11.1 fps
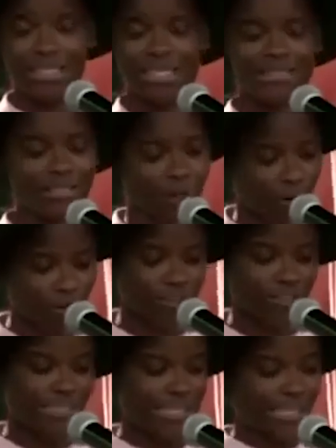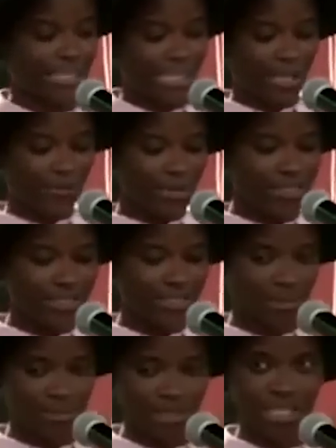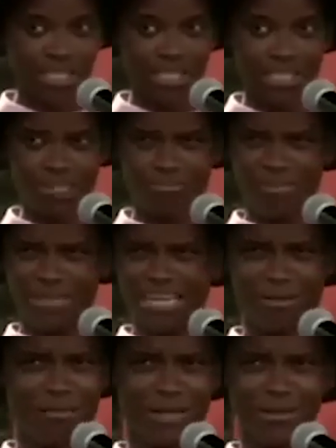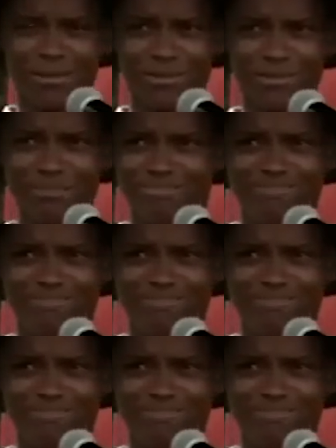I said, God, if there's something in this Black Panther